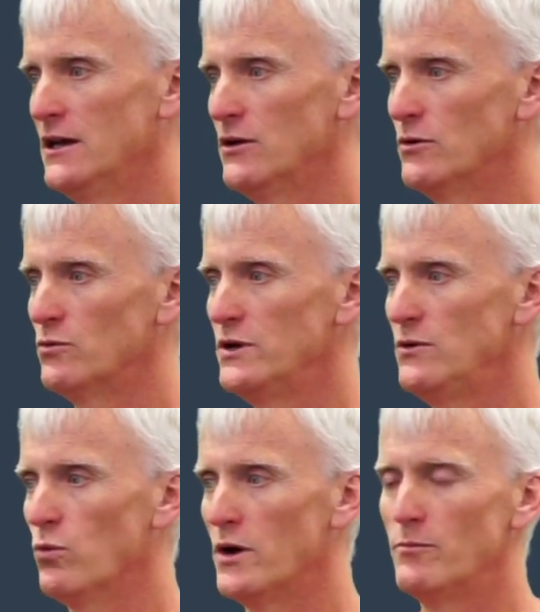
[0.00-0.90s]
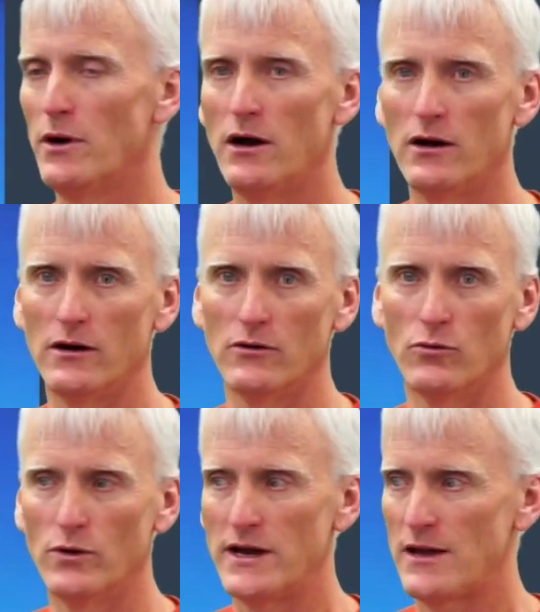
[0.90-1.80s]
It would read 1 bar or
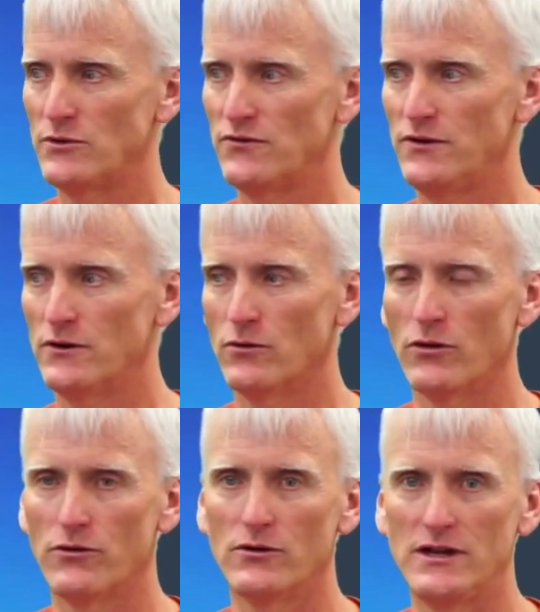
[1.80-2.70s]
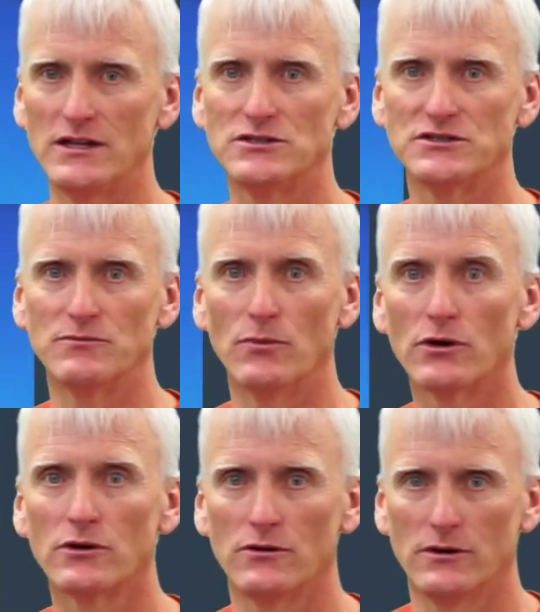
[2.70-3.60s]
1 atmosphere or 30 inches of
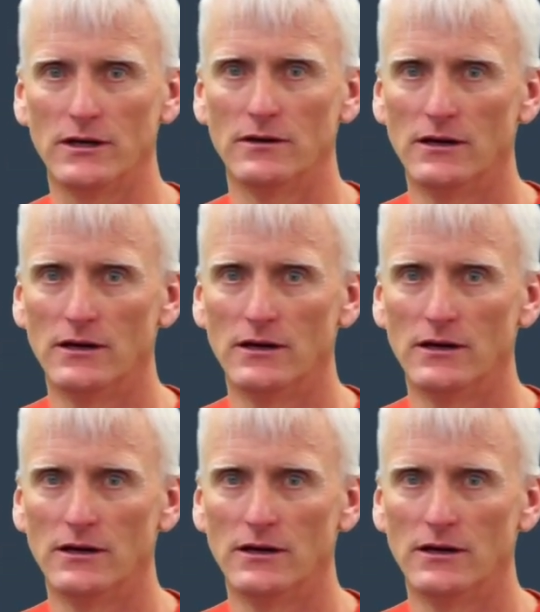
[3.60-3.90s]
mercury.